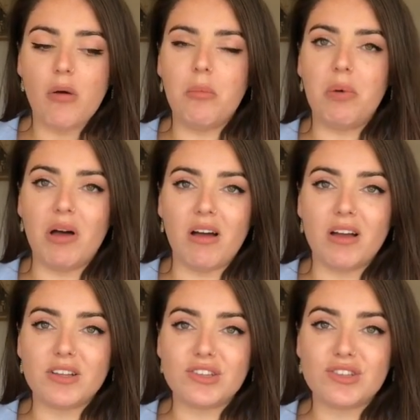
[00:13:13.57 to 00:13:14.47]

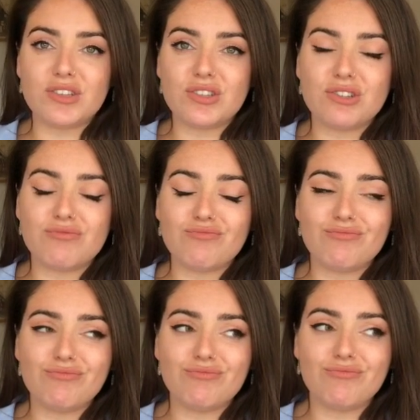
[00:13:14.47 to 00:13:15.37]
but
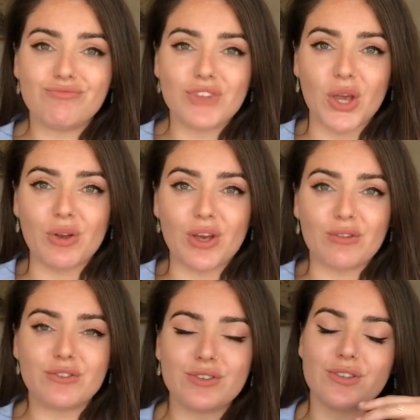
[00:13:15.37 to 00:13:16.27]
who
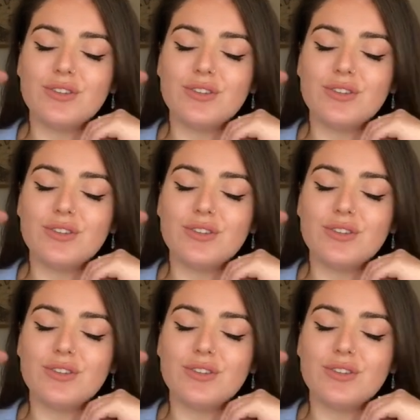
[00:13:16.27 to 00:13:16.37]
knows.